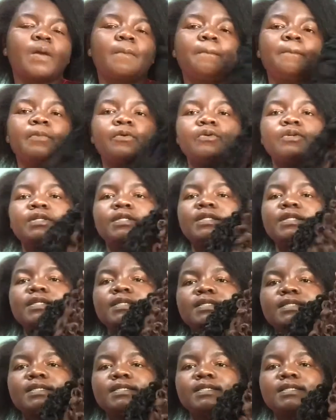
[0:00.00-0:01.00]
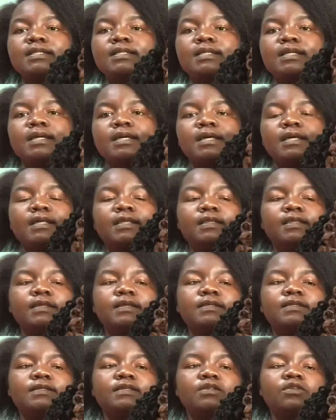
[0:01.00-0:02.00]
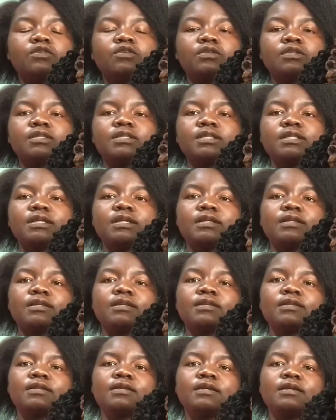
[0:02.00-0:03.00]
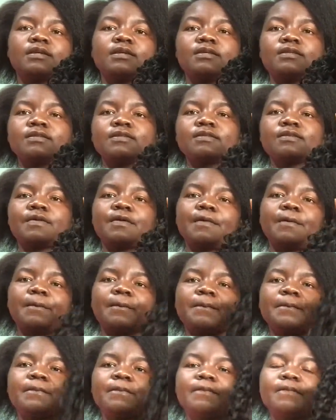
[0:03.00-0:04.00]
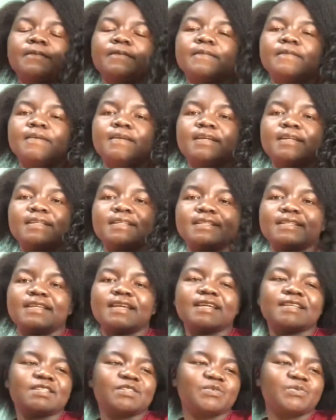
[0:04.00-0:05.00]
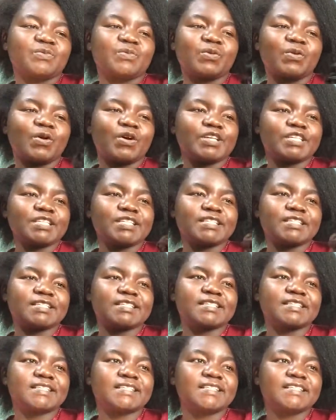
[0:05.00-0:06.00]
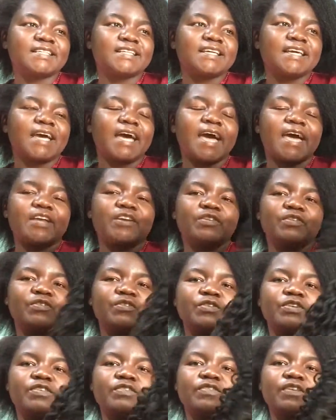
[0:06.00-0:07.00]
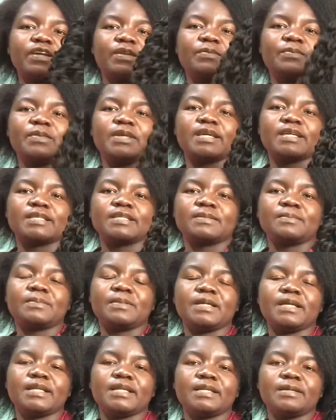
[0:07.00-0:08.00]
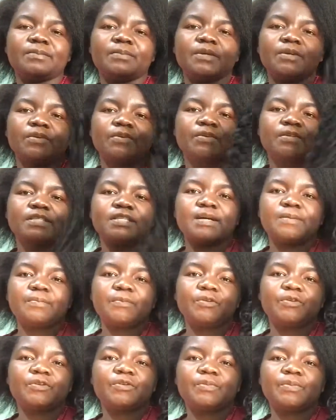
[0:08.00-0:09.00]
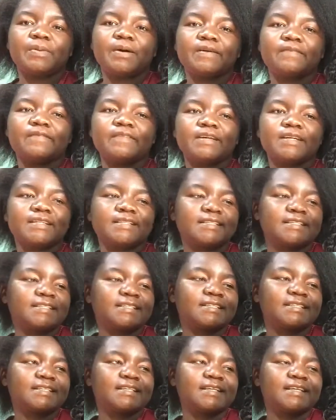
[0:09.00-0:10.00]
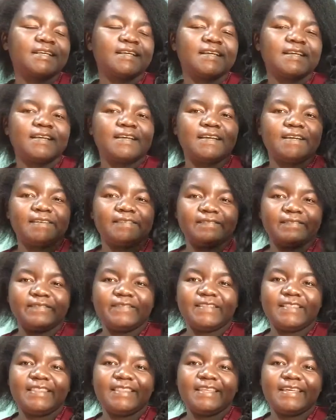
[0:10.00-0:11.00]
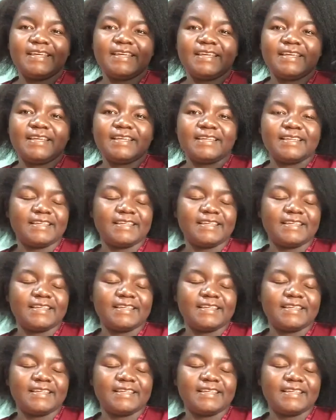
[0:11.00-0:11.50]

put these locks in. So just watch. I don't know if I'll be explaining because I'm not perfect with the